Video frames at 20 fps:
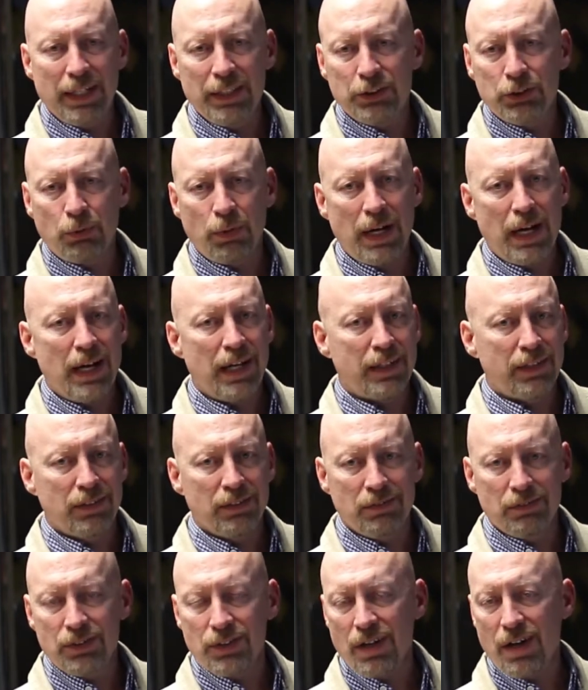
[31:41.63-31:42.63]
track
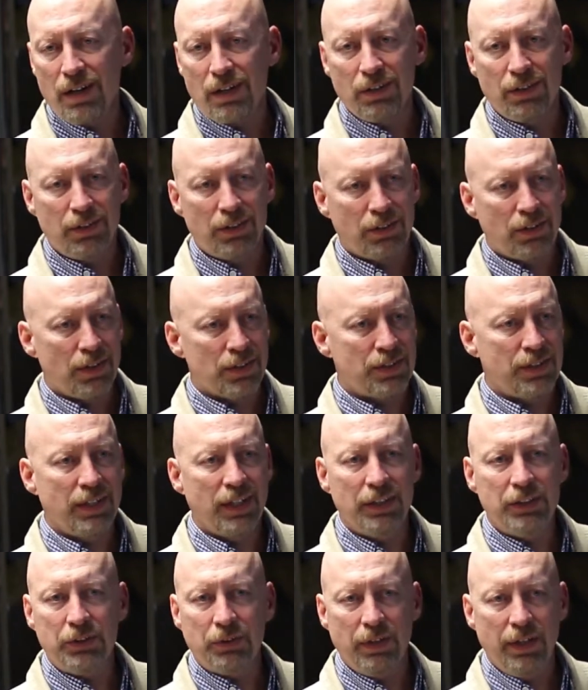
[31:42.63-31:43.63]
and soccer and cross
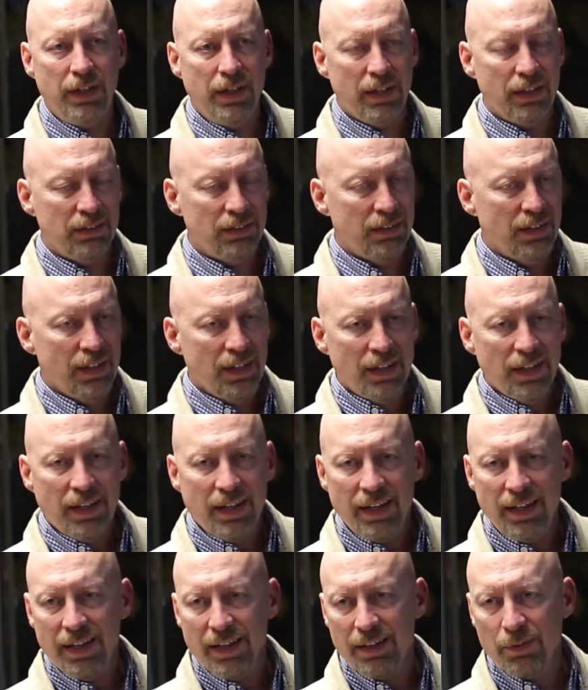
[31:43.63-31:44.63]
country,
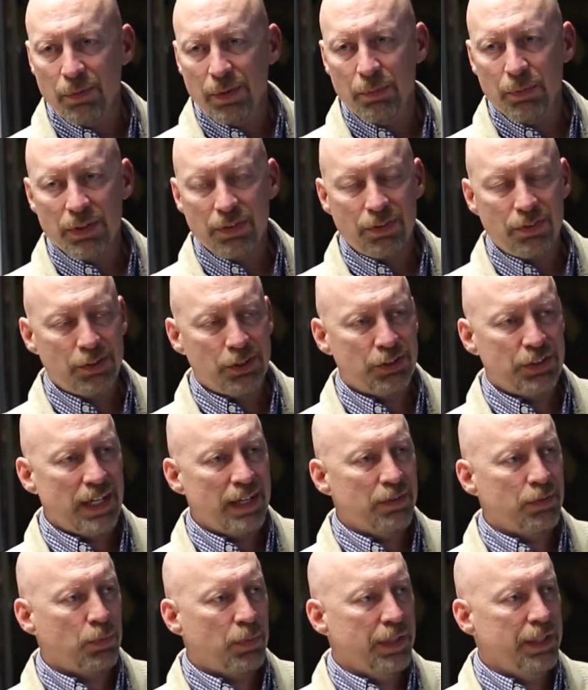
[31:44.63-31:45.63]
and we went
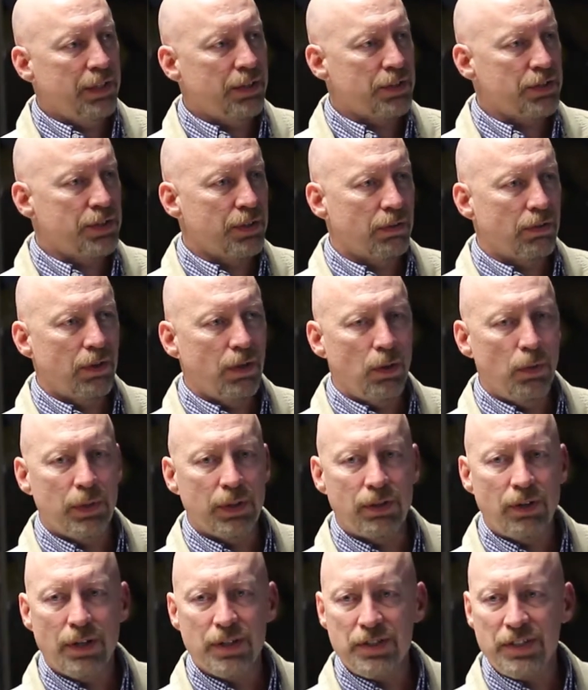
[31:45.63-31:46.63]
state 3 years in a row in
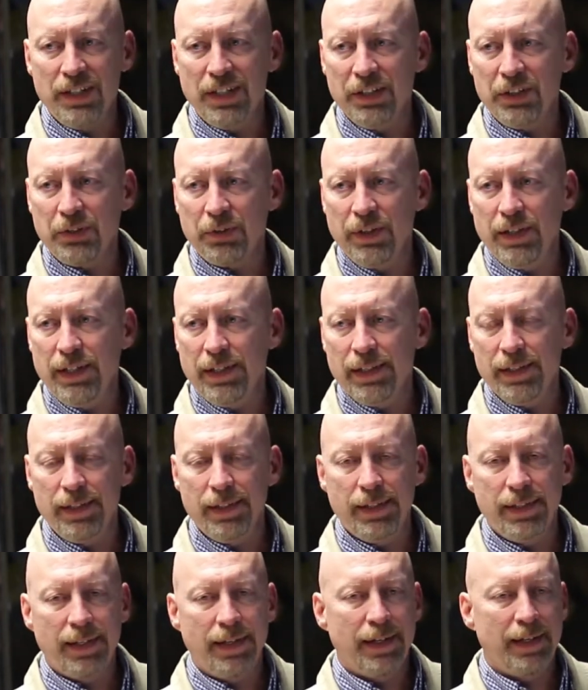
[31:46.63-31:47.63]
cross country,
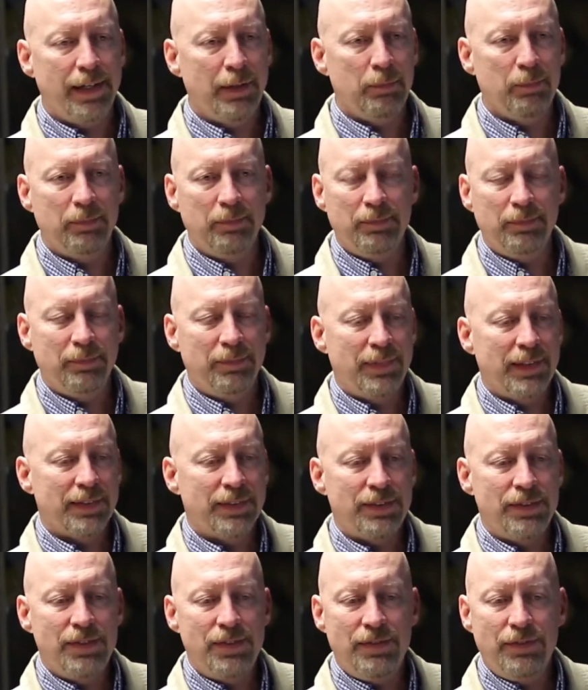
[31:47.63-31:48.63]
and this
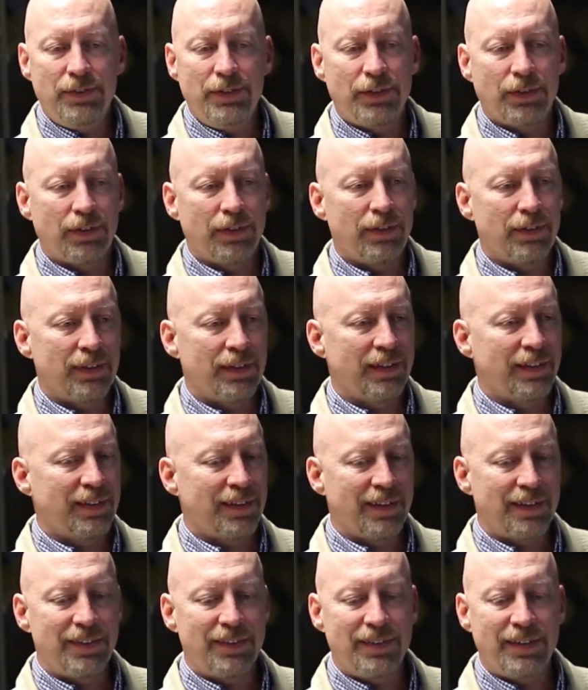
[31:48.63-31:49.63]
girl
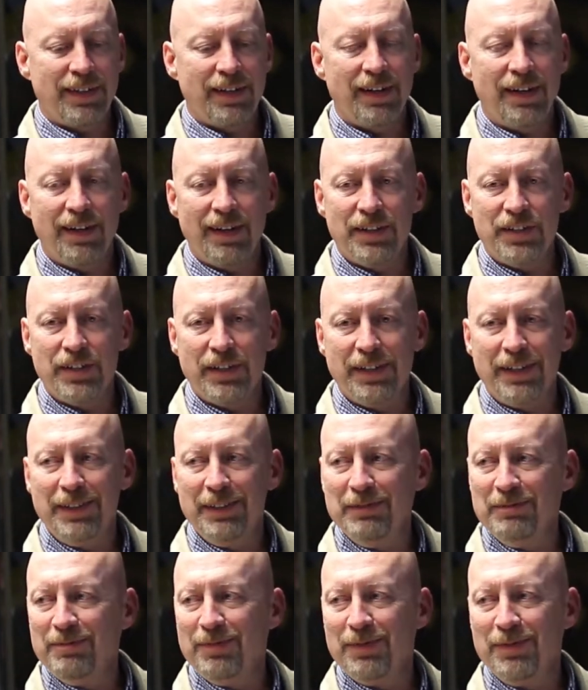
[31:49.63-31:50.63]
in college
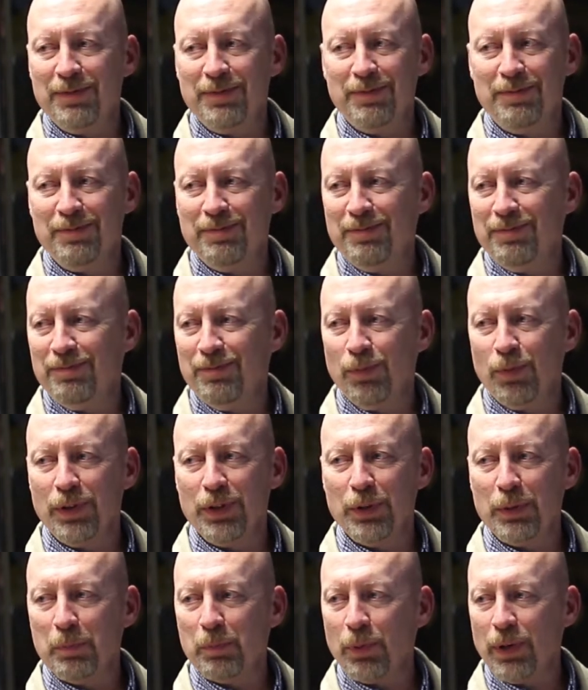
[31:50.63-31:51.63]
wanted
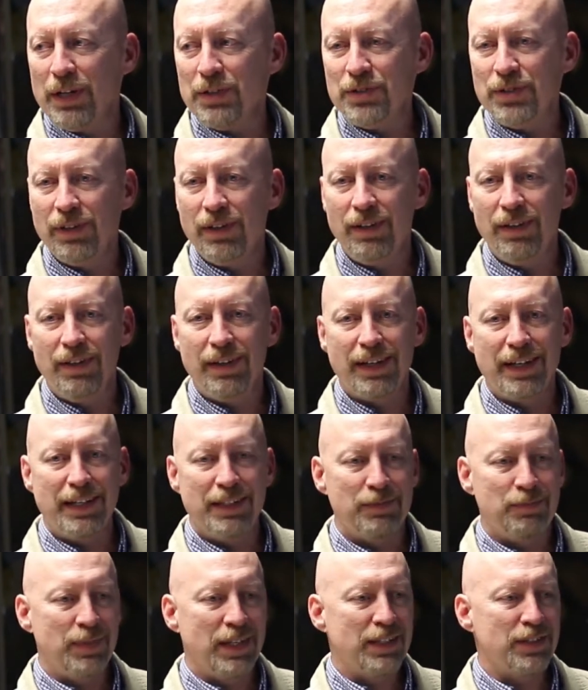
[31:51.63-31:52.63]
to impress her, and I
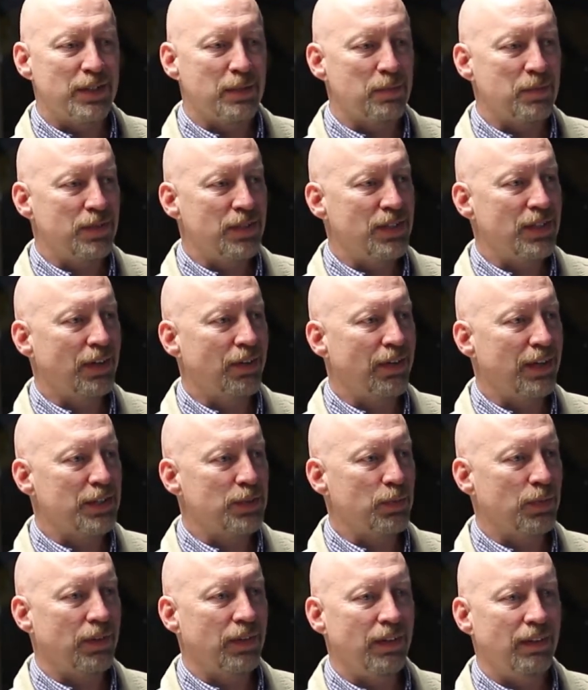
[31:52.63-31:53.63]
had some
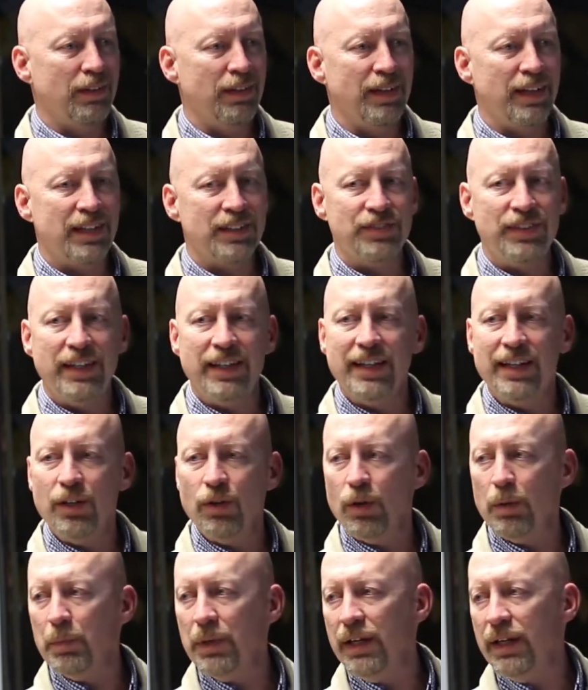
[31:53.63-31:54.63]
cigarettes with her. Next thing I
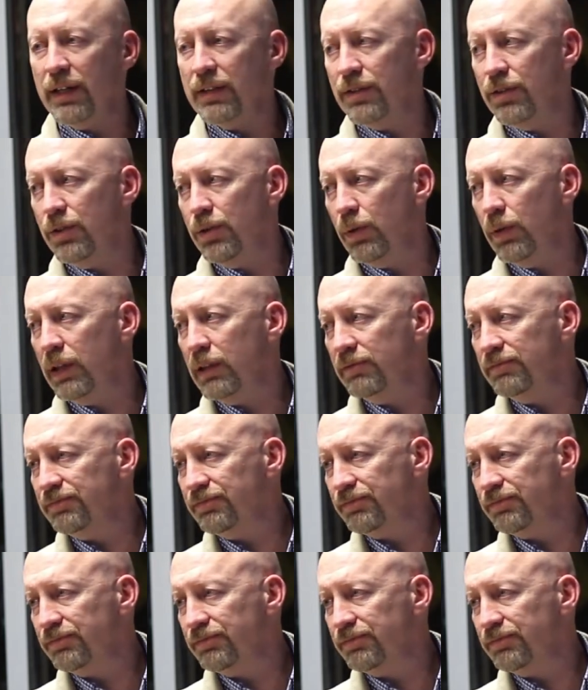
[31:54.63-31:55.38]
know, I'm addicted to it.